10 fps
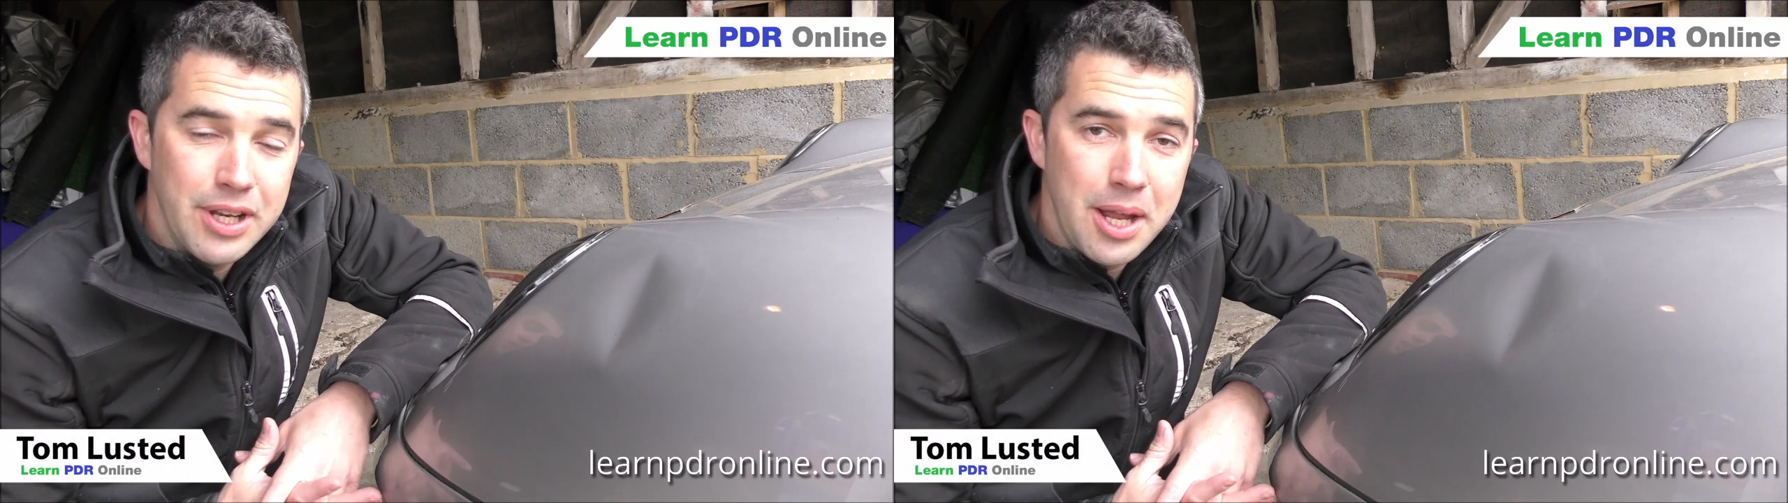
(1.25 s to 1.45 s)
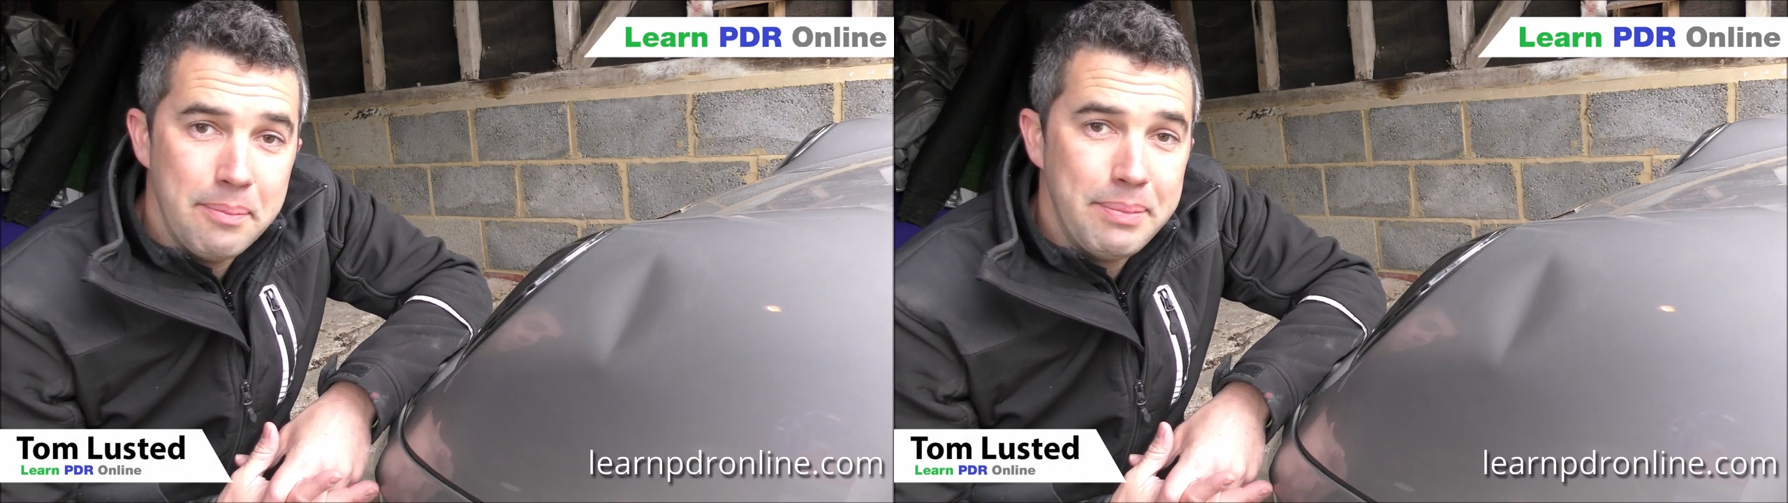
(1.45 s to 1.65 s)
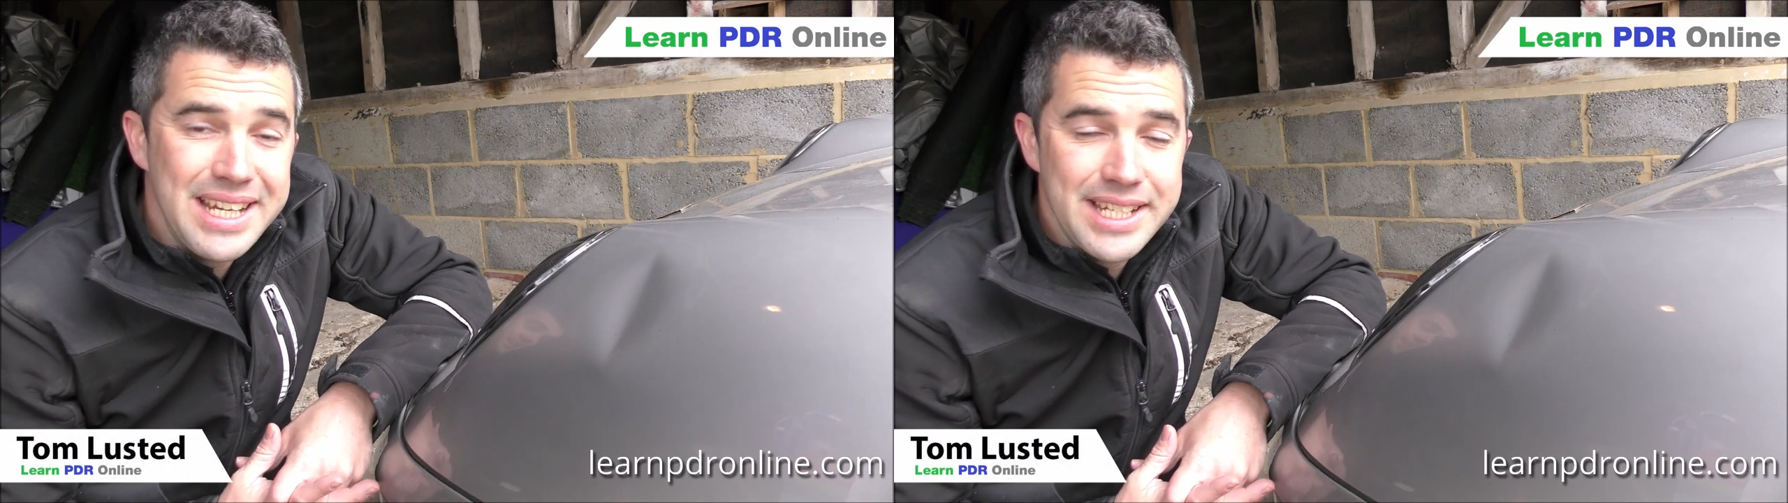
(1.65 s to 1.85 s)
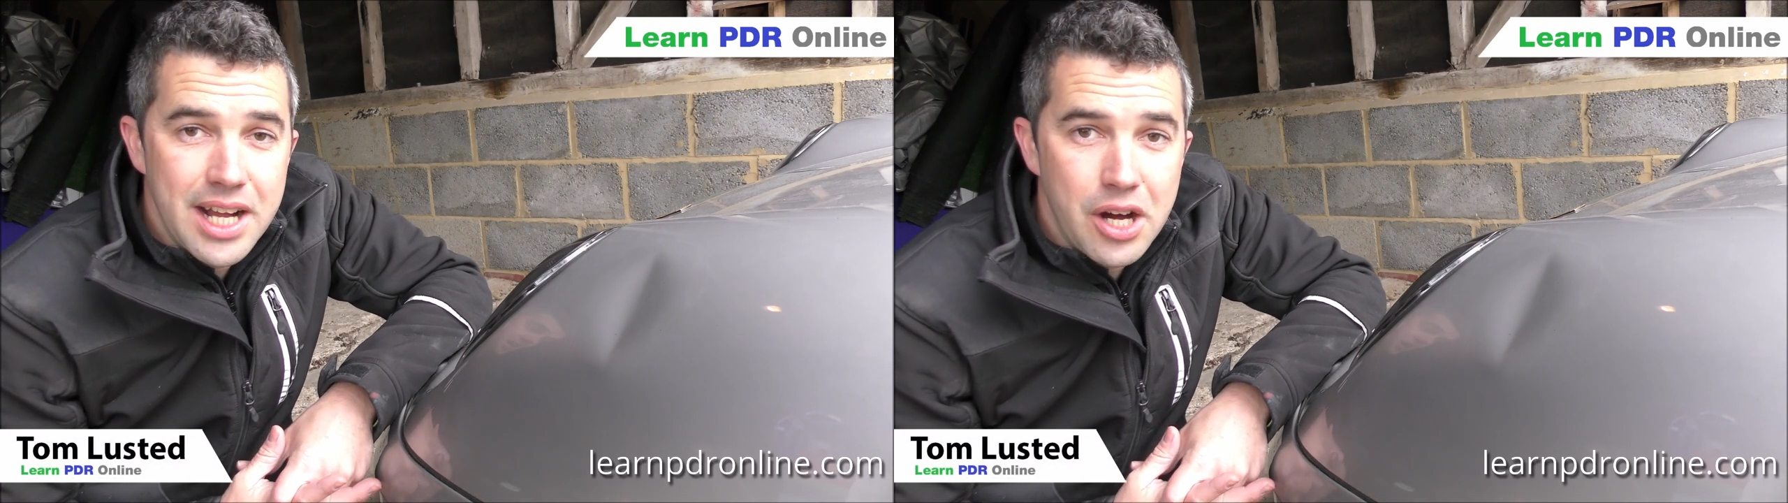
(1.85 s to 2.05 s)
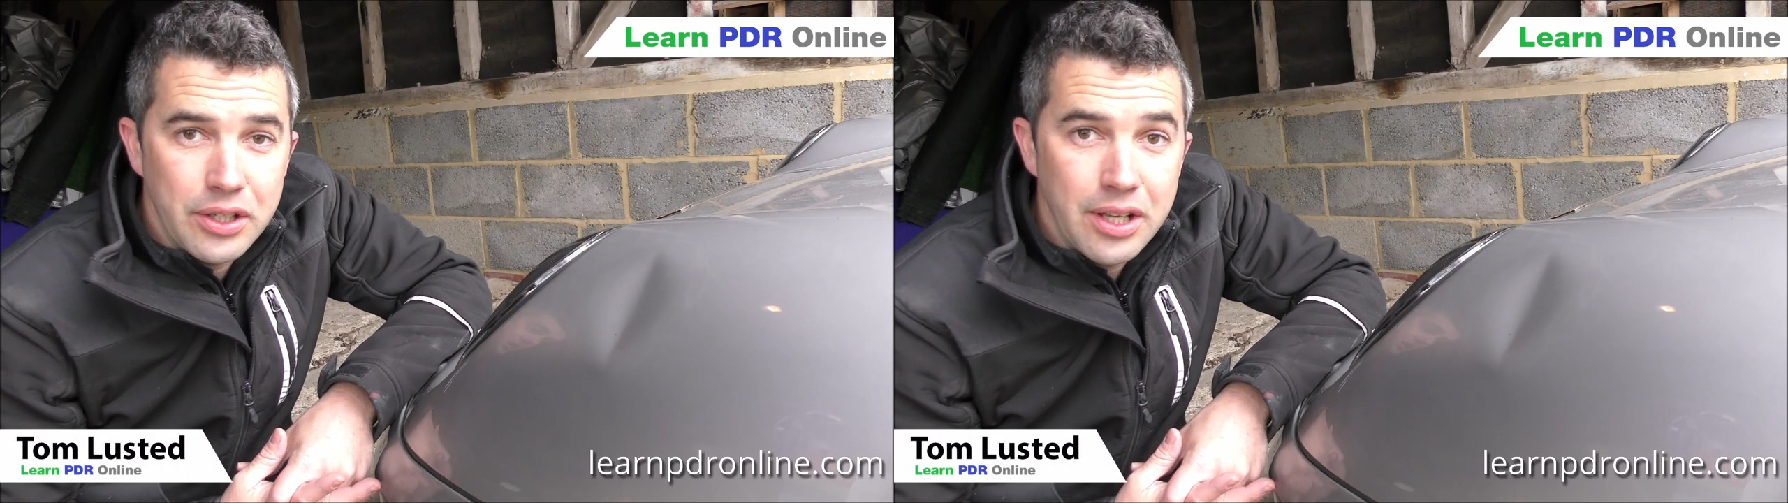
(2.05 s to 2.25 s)
Learn
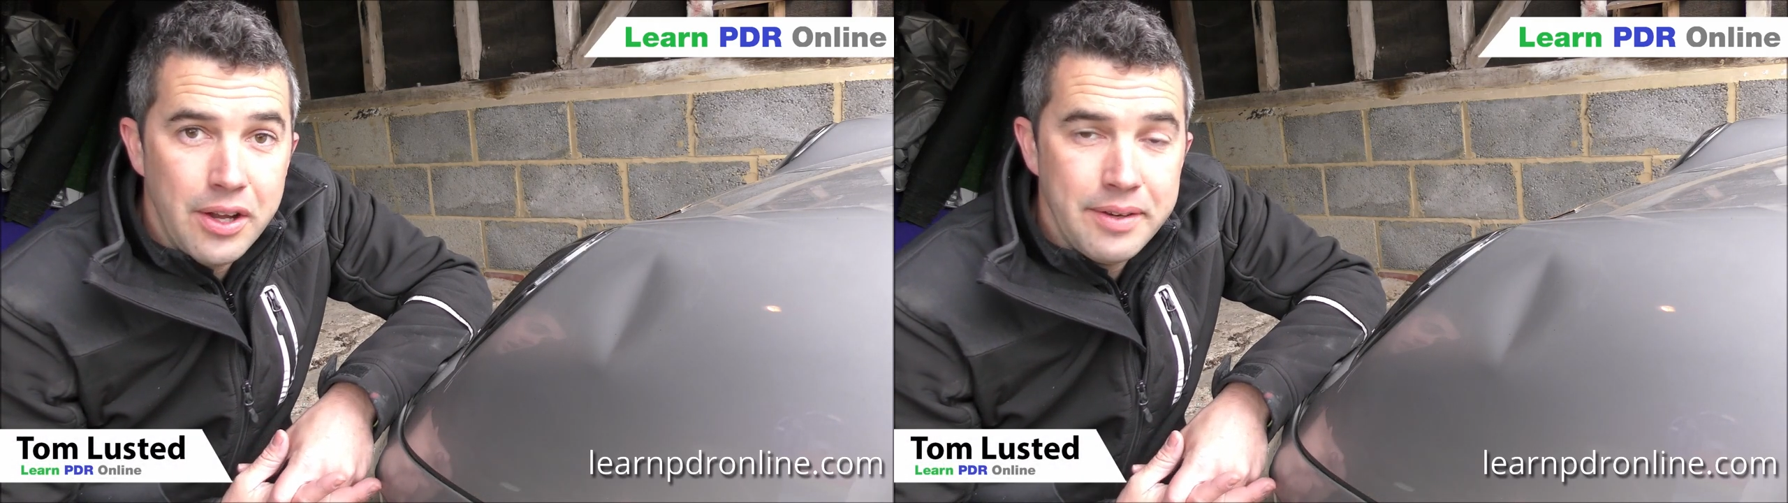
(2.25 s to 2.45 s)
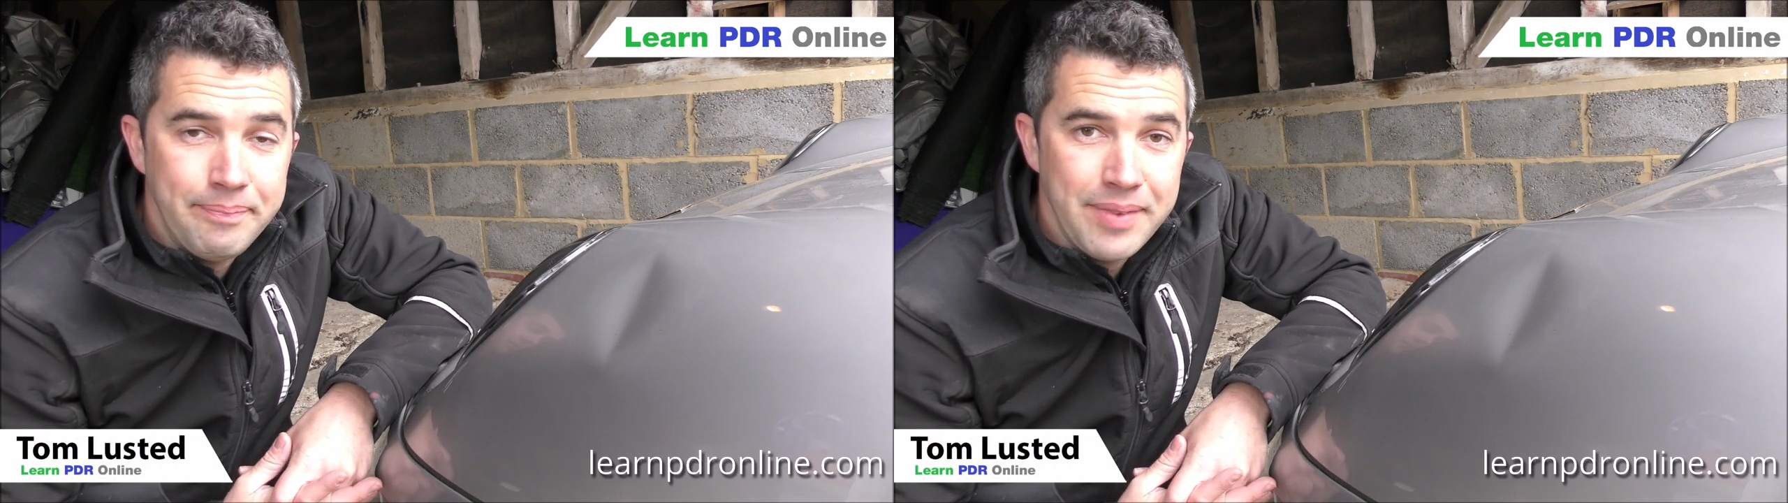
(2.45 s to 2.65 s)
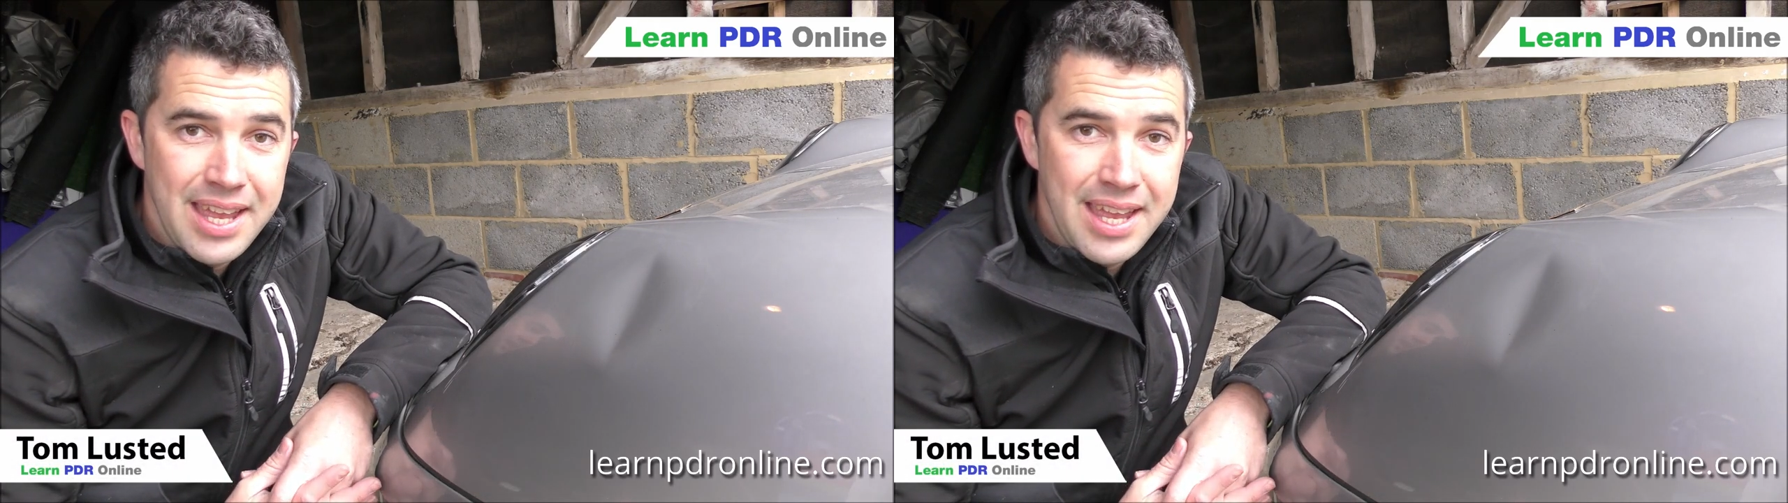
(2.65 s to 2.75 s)
PDR Online,